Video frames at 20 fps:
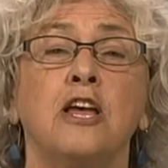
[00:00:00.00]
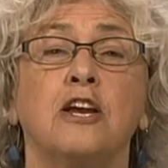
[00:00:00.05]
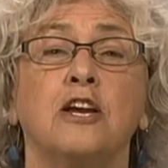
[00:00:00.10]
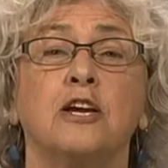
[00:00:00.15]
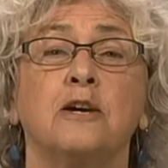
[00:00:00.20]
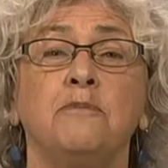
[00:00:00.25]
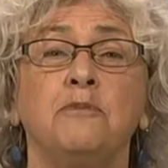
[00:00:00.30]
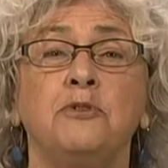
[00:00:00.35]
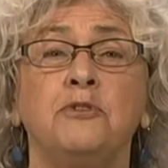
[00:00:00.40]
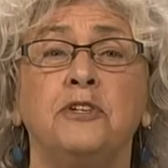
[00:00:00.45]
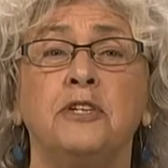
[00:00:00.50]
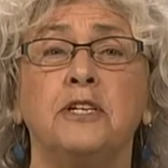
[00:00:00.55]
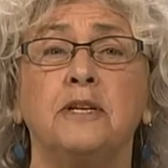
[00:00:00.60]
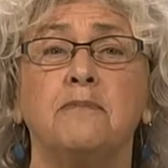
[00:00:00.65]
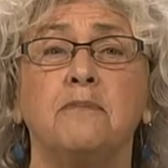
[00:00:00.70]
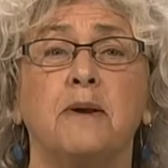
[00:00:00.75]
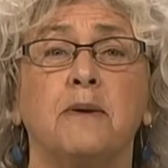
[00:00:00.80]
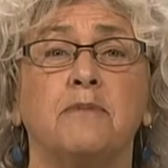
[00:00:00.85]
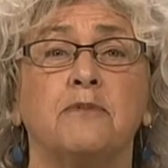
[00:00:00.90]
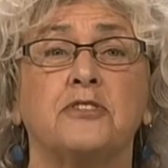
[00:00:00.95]
community
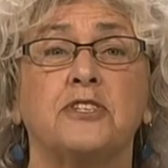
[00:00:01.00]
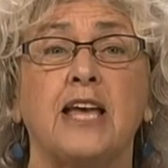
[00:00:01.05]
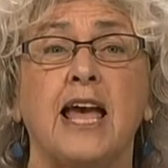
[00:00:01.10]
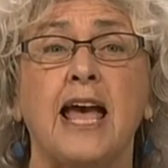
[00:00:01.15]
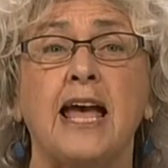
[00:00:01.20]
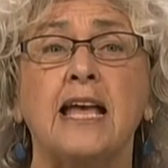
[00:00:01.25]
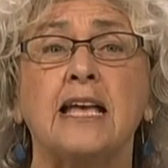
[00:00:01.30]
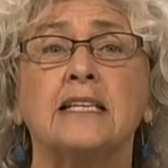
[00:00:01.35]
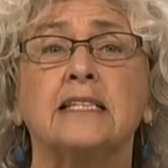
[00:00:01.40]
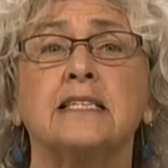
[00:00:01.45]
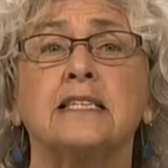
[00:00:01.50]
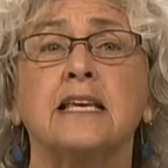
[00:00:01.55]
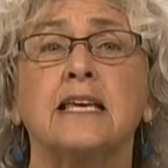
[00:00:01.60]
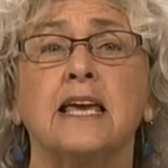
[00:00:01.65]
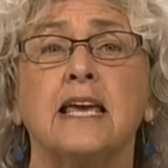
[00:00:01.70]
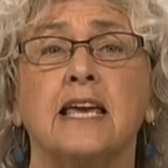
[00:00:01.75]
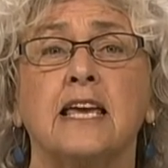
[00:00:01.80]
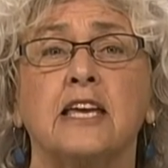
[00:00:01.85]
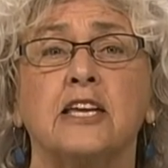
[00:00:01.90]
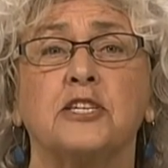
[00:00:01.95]
members as they
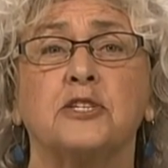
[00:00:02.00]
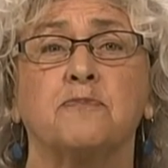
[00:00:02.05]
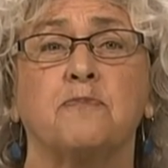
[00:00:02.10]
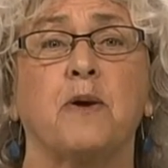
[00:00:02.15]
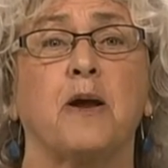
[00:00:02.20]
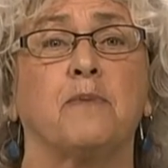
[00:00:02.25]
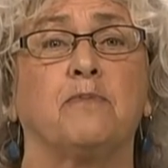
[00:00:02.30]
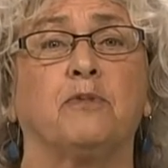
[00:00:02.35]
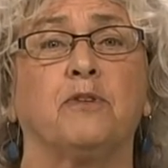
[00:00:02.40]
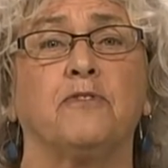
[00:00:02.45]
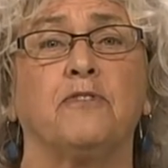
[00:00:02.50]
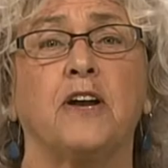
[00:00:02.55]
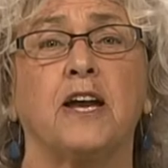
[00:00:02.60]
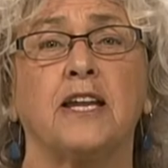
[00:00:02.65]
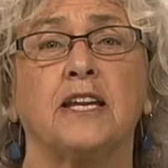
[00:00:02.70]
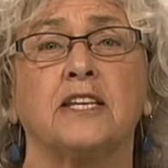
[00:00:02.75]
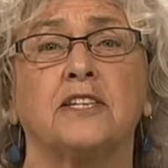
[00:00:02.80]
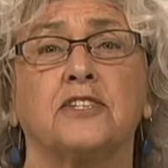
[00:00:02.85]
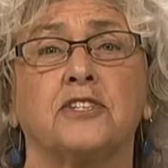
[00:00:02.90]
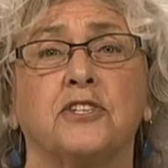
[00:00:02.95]
age by
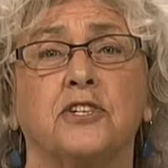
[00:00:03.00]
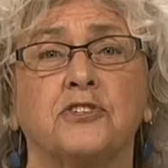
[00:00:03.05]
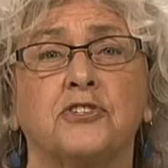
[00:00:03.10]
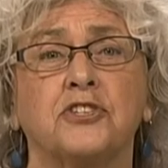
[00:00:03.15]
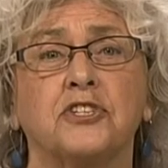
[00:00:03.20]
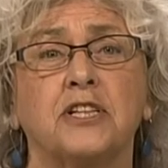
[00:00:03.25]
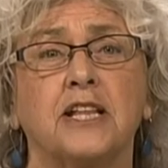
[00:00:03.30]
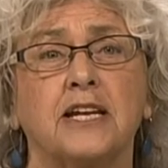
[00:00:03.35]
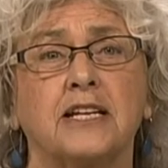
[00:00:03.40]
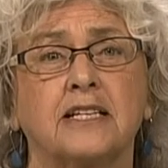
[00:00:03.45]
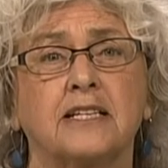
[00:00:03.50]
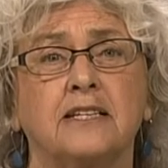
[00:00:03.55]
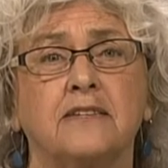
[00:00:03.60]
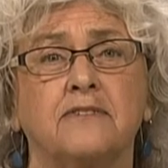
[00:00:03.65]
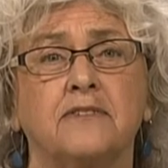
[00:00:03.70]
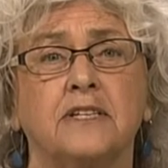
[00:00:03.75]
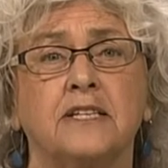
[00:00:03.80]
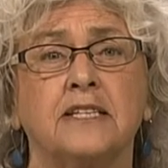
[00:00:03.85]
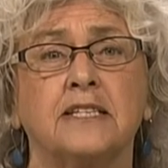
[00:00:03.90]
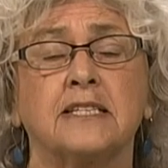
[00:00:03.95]
providing social
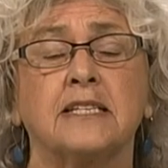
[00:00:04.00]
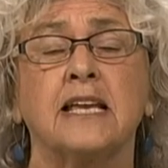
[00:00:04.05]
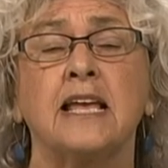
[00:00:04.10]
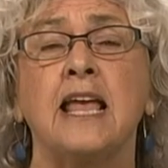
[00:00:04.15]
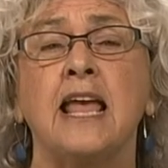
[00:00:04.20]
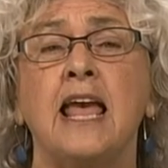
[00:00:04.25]
activities